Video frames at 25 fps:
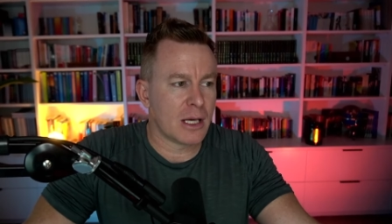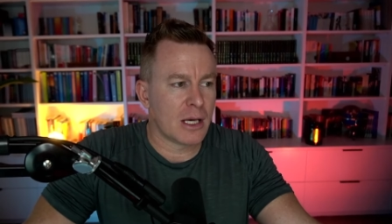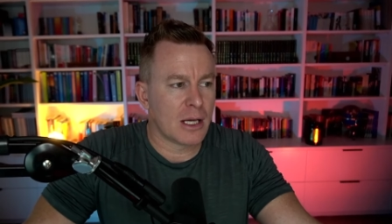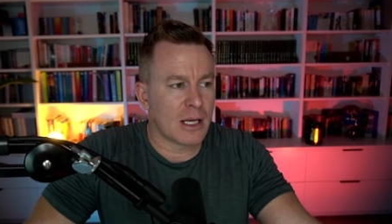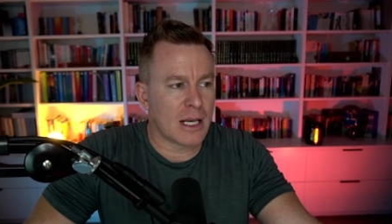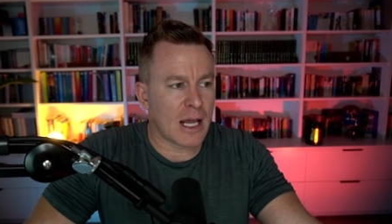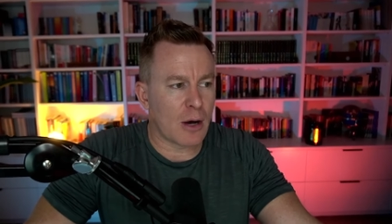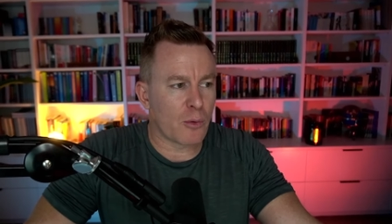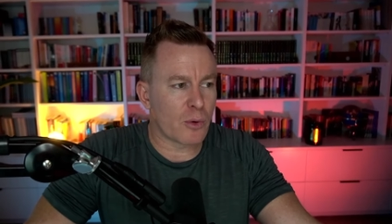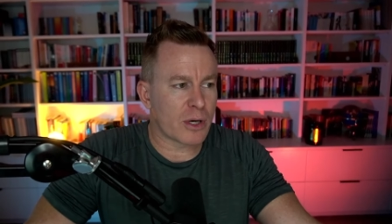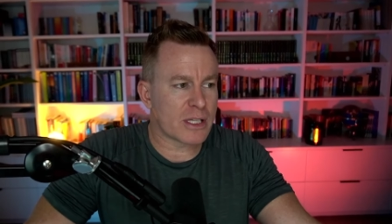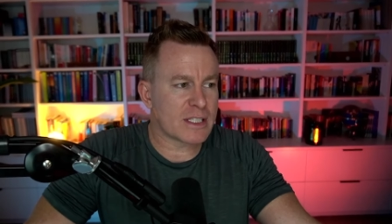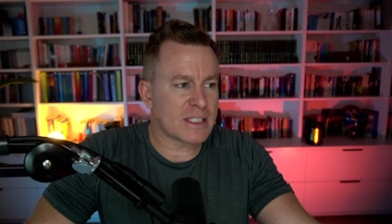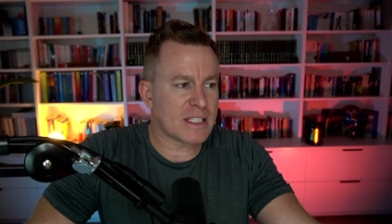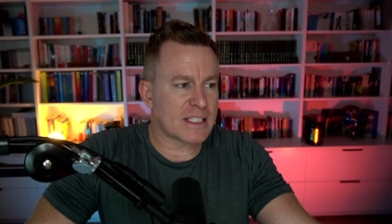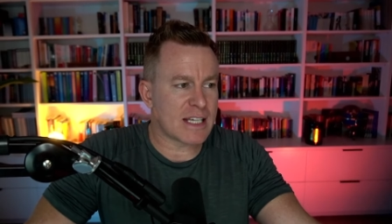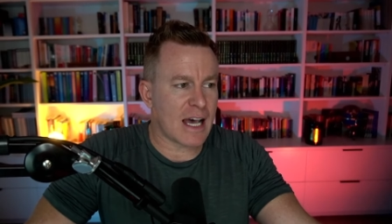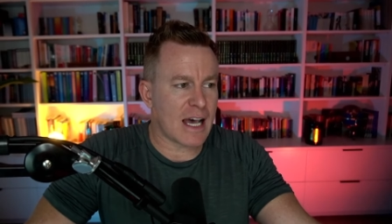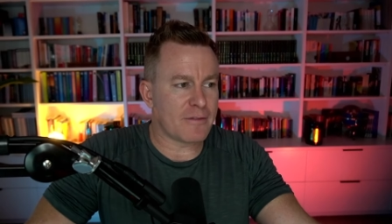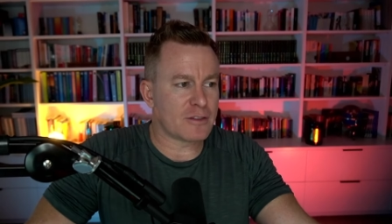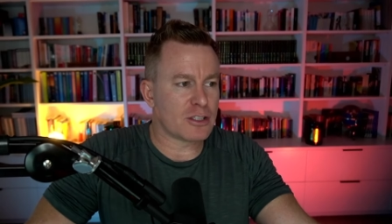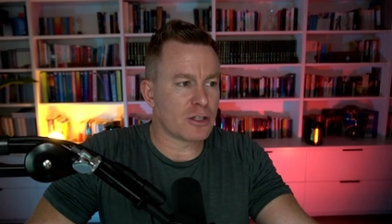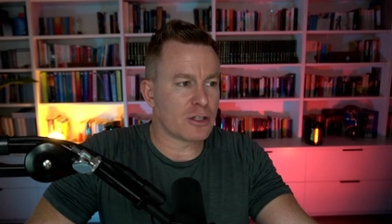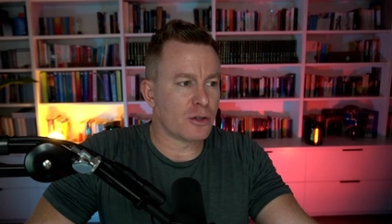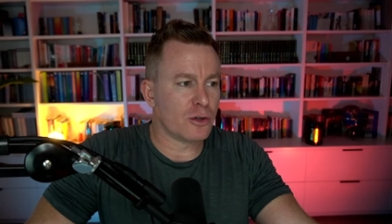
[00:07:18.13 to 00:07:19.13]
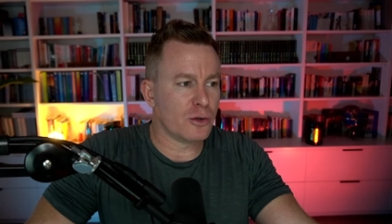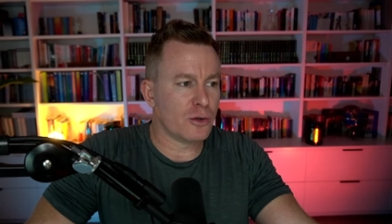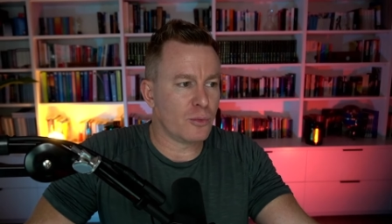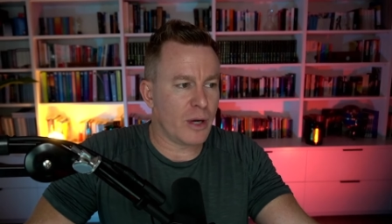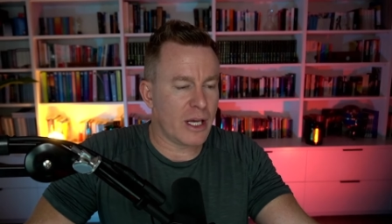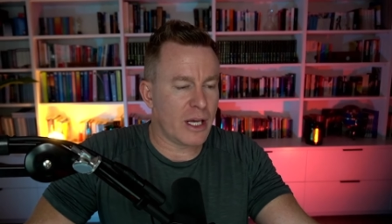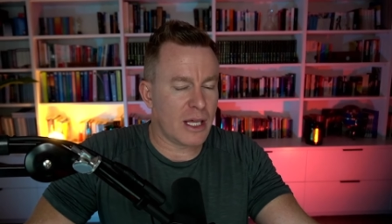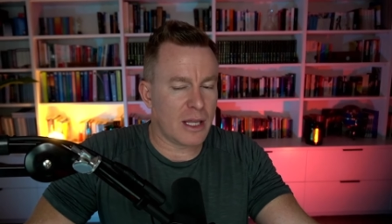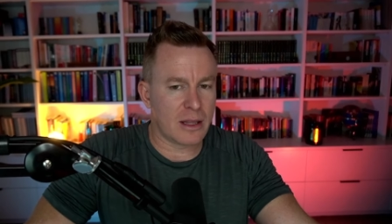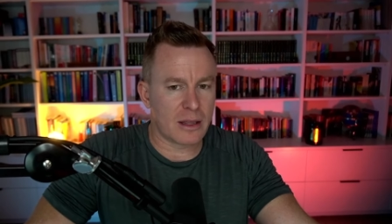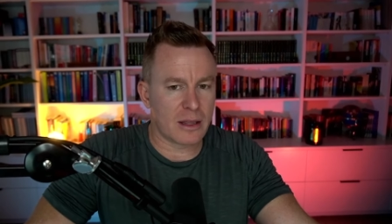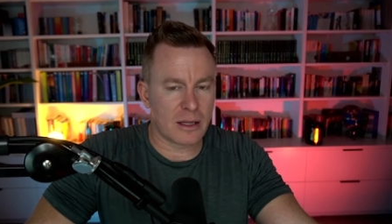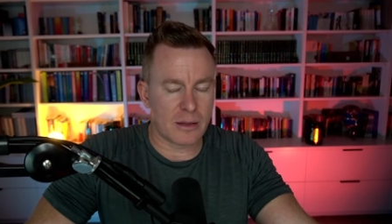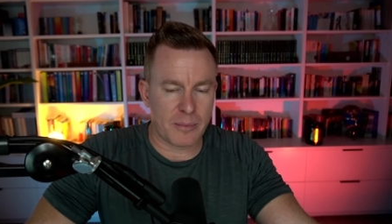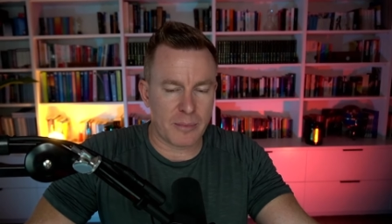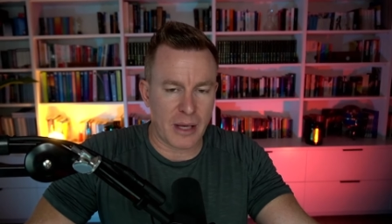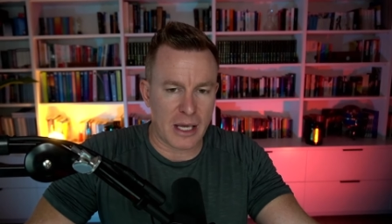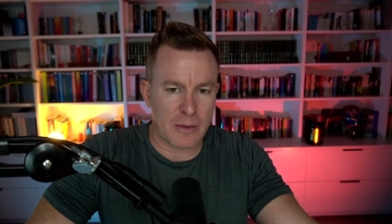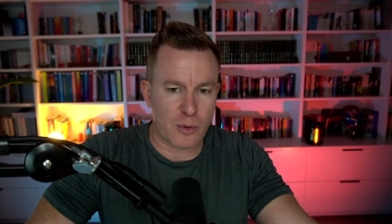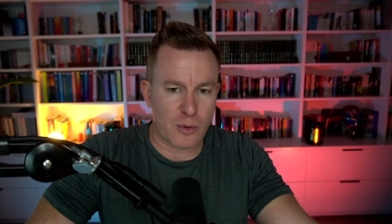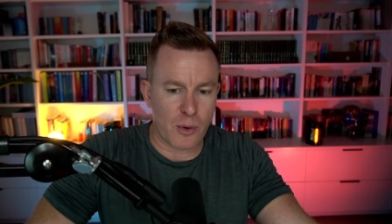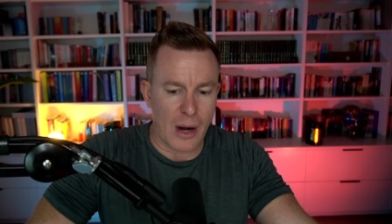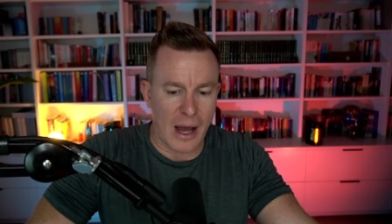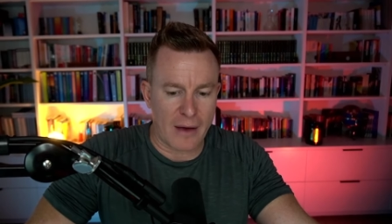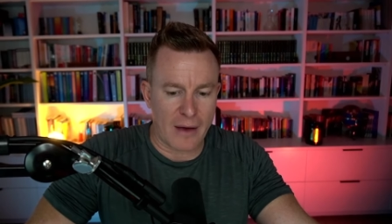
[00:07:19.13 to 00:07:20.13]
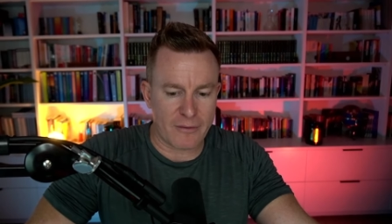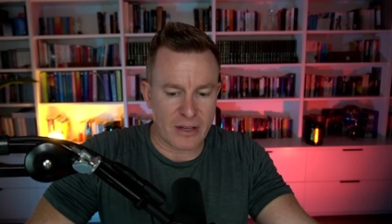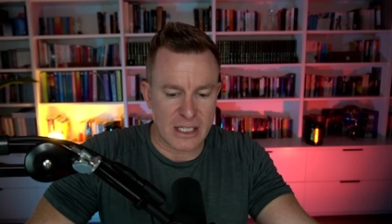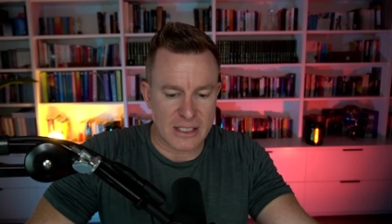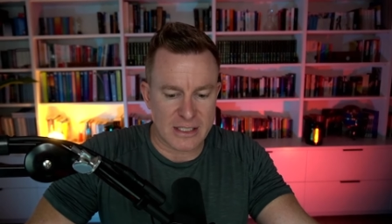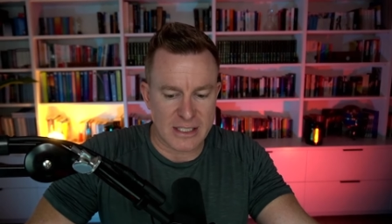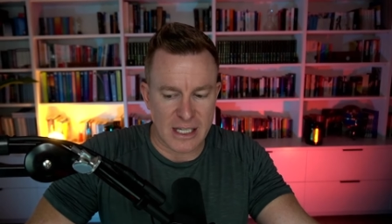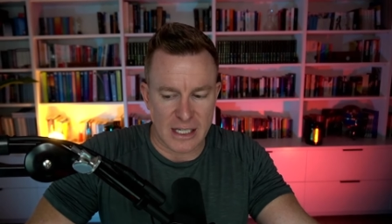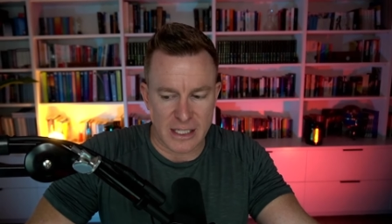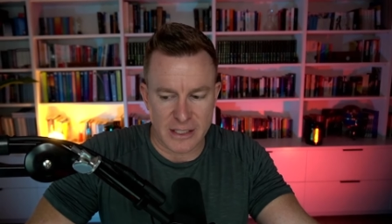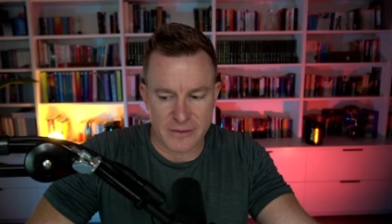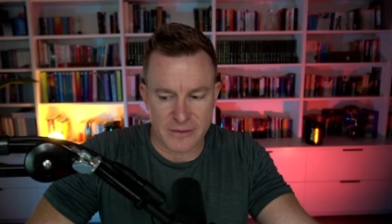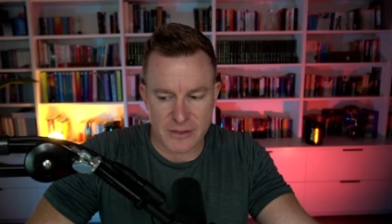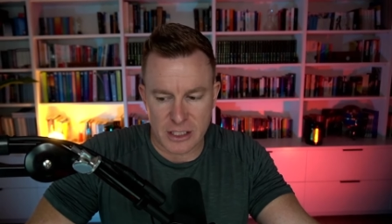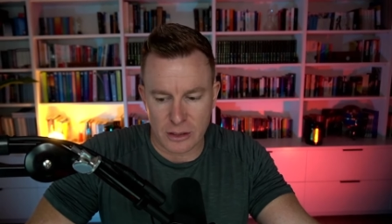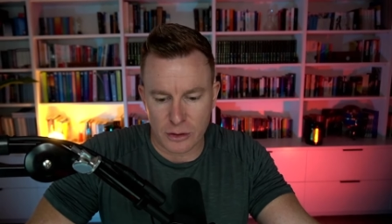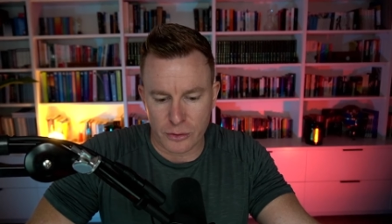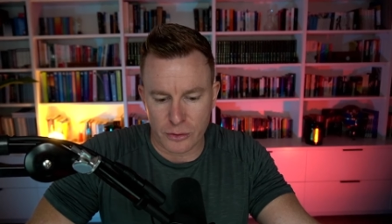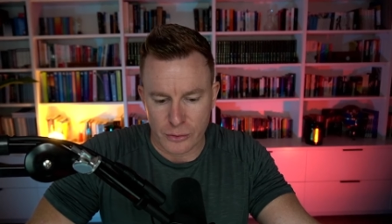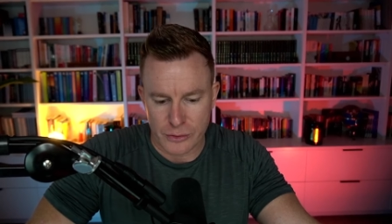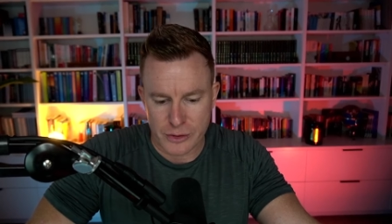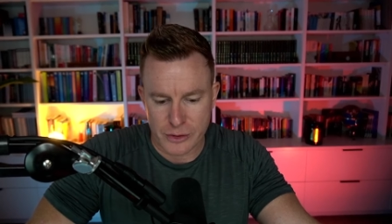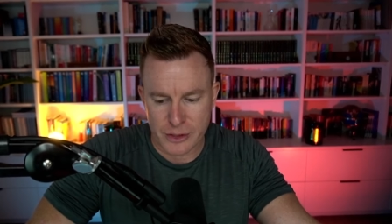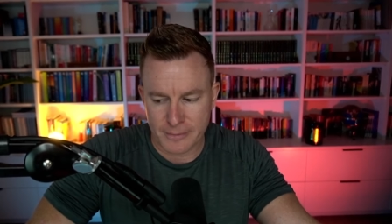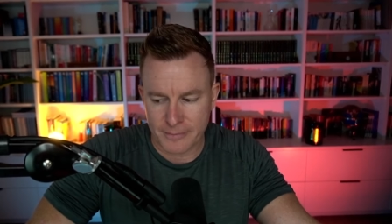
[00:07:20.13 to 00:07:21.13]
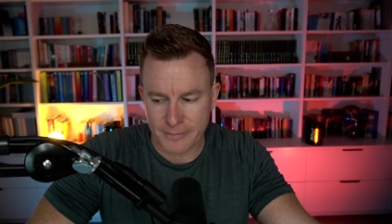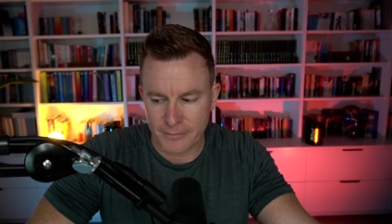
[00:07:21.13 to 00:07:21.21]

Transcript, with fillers: Now, what does this have to do with people having incentives to lose?